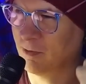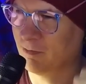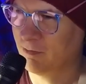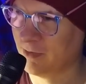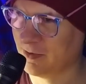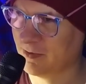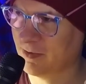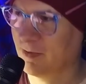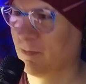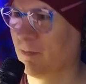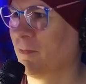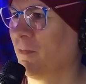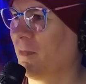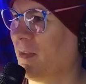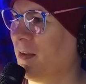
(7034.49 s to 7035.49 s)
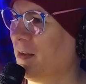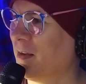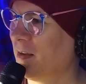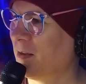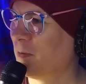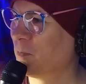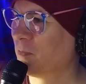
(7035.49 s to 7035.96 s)
Yes.
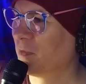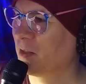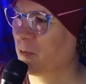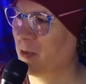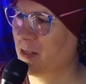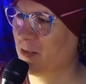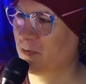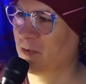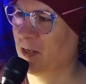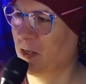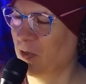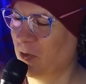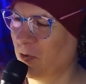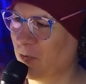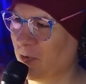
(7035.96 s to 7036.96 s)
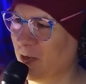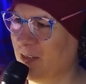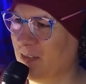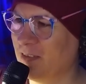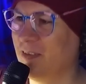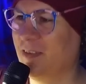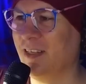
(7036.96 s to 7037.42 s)
Another way to find new friends?
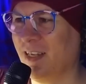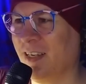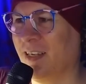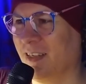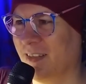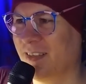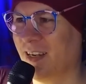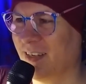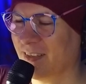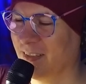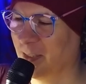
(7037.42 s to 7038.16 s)
Yeah, exactly.